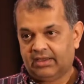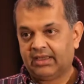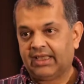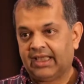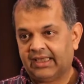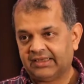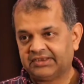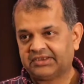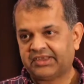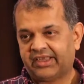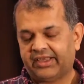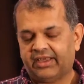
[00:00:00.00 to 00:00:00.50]

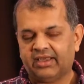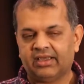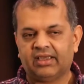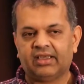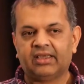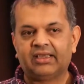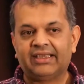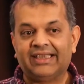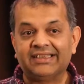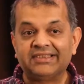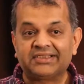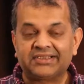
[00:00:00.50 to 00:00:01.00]
last year,
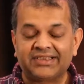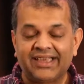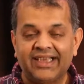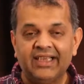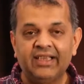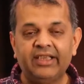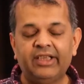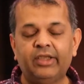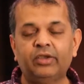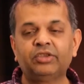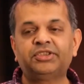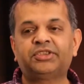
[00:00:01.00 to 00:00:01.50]
they
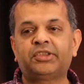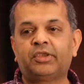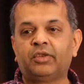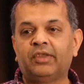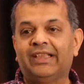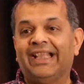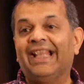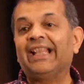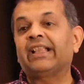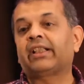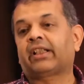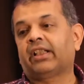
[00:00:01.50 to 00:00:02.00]
still used to
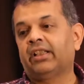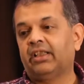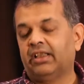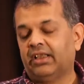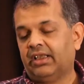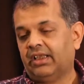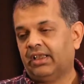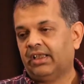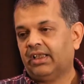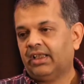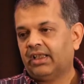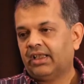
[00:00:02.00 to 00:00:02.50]
let
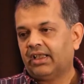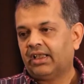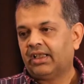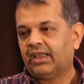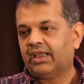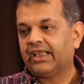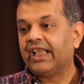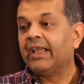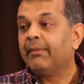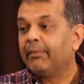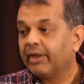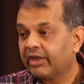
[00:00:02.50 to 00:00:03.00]

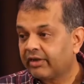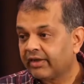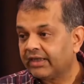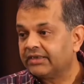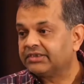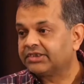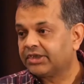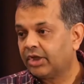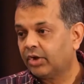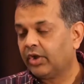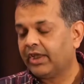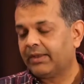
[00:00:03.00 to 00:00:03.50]
uh,
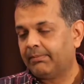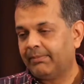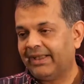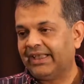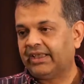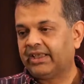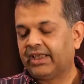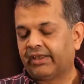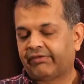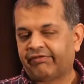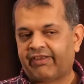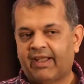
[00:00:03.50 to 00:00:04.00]
immigrants go and
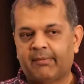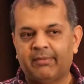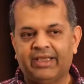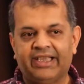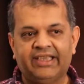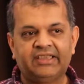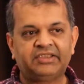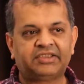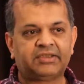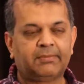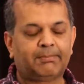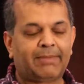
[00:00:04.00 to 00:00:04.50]
meet their
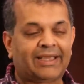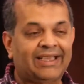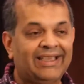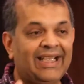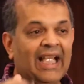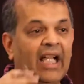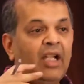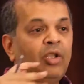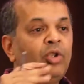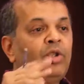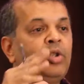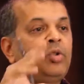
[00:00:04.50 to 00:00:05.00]
families, but
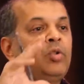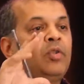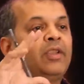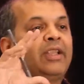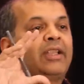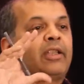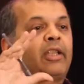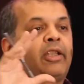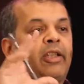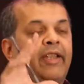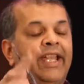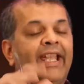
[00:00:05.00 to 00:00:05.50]
now through
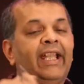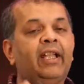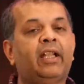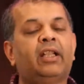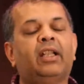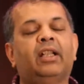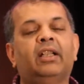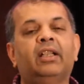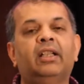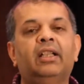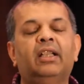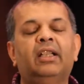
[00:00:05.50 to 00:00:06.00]
a
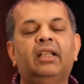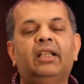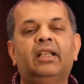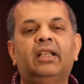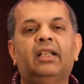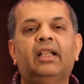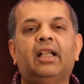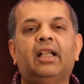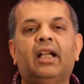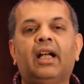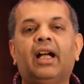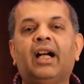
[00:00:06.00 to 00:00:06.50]
thick
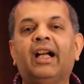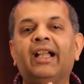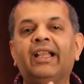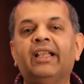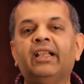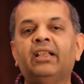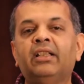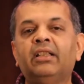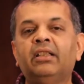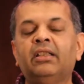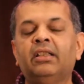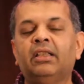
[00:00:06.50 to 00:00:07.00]

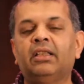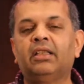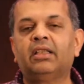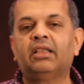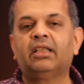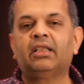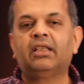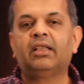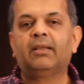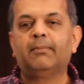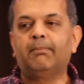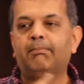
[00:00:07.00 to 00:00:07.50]
iron
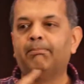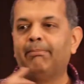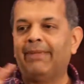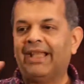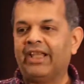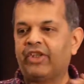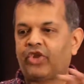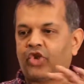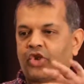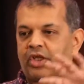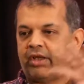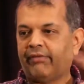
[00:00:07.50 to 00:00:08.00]

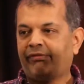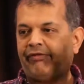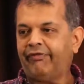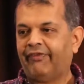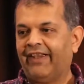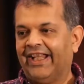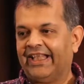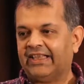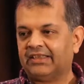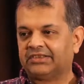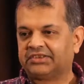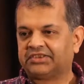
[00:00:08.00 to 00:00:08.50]
mesh
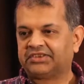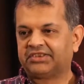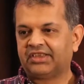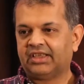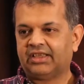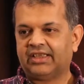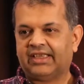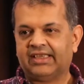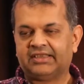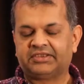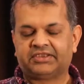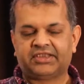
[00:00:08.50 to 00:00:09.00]
fence.
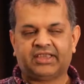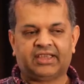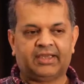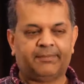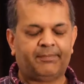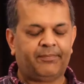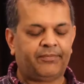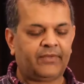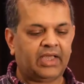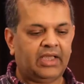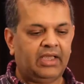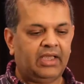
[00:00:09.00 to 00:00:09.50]
There's
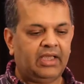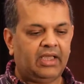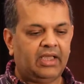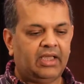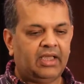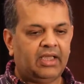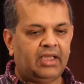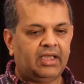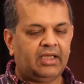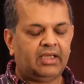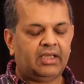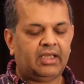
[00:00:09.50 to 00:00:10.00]
um,
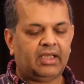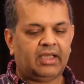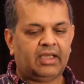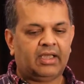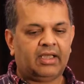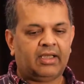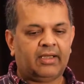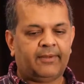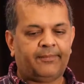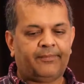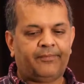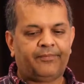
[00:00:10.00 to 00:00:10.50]

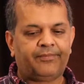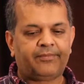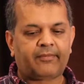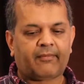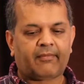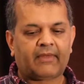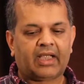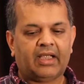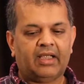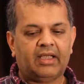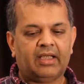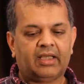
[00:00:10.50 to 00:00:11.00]
um,
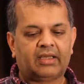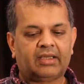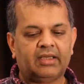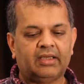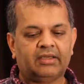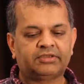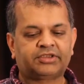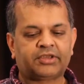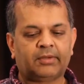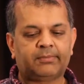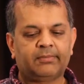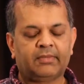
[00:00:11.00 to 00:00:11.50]

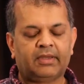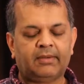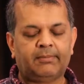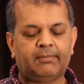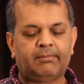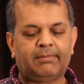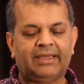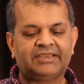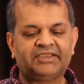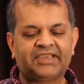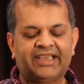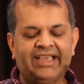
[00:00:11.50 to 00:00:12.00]
so
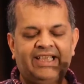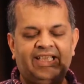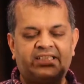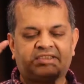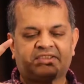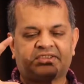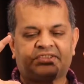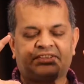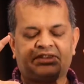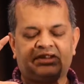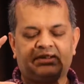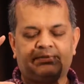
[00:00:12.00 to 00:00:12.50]
basically
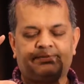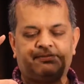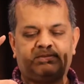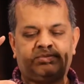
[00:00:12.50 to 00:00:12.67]
it's,